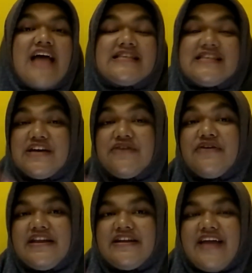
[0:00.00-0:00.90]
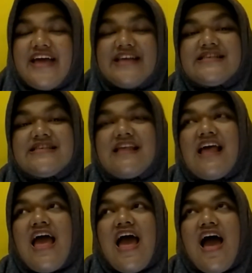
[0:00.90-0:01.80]
See you in the next
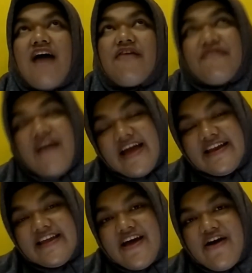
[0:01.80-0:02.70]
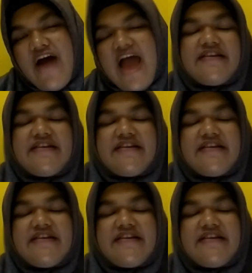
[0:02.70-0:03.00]
video,